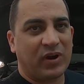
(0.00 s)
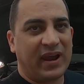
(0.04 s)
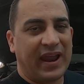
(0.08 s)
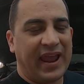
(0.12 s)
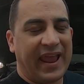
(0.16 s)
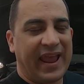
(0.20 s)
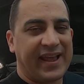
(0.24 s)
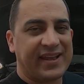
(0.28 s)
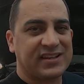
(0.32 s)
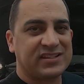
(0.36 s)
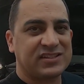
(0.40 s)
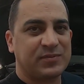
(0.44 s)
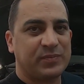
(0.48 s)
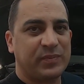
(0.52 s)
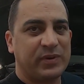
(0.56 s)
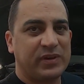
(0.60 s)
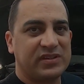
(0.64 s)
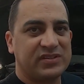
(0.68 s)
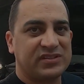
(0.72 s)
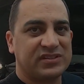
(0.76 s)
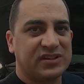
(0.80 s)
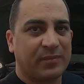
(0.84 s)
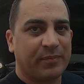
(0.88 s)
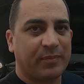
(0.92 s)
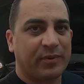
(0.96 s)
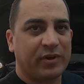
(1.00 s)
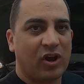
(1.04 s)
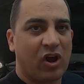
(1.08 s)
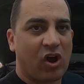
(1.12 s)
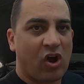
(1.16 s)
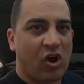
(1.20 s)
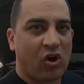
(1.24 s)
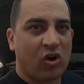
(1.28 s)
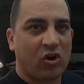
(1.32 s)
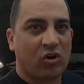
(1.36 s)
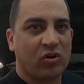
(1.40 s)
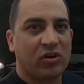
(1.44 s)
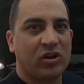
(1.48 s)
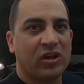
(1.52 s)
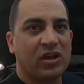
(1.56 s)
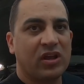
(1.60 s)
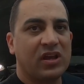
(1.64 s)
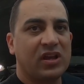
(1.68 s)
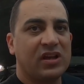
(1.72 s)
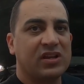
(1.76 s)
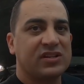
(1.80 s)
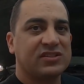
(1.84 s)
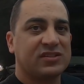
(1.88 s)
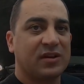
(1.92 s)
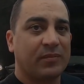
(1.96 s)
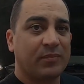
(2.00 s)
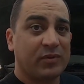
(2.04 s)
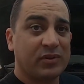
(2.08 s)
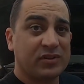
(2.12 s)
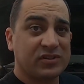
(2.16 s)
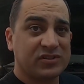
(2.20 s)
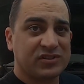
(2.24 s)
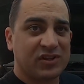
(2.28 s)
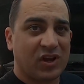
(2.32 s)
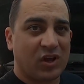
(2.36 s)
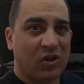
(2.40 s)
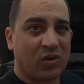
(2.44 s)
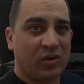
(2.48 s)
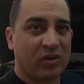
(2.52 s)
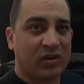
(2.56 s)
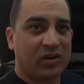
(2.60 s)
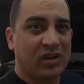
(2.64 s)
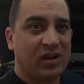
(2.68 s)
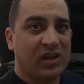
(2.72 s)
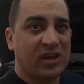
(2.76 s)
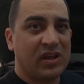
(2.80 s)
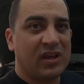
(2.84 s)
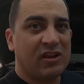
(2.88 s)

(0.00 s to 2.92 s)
It has to be something hard, something solid,